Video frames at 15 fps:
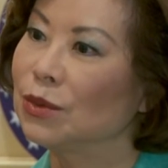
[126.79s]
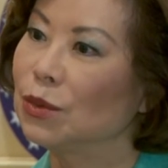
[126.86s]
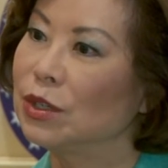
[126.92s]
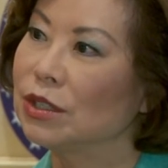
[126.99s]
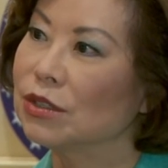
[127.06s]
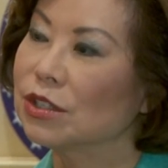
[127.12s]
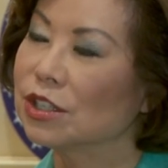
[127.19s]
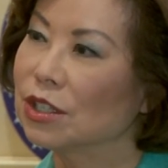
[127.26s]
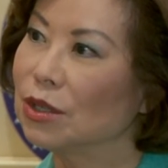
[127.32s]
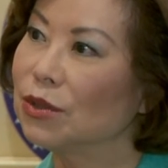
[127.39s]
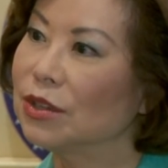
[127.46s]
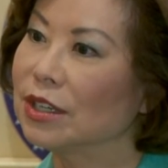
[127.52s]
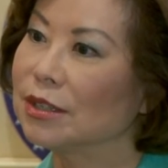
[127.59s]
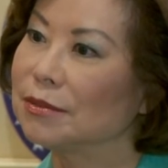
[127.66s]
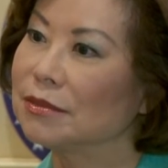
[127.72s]
will
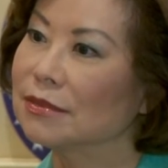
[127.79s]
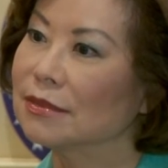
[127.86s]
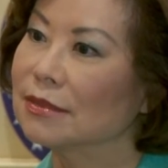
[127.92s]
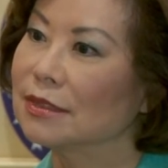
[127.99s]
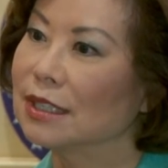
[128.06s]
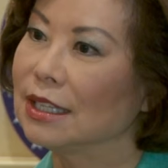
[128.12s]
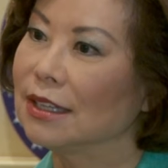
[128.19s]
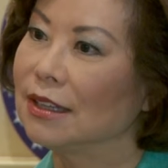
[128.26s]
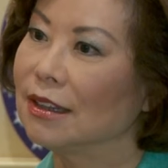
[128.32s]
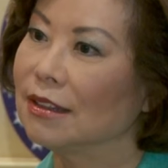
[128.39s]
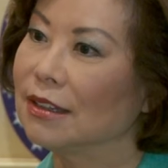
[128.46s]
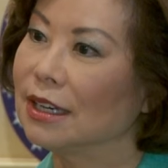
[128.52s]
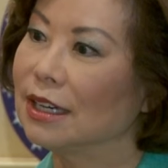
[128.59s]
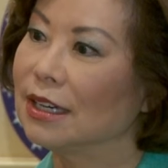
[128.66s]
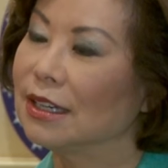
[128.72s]
show them
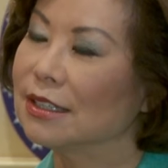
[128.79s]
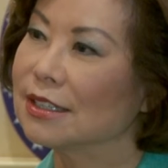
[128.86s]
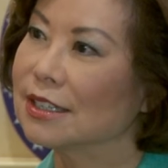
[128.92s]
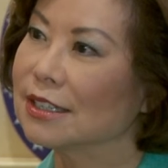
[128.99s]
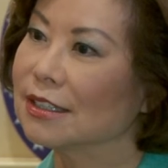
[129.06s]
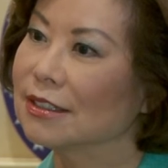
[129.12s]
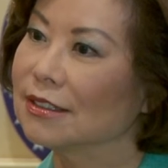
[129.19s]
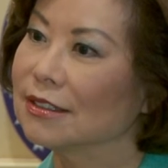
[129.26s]
that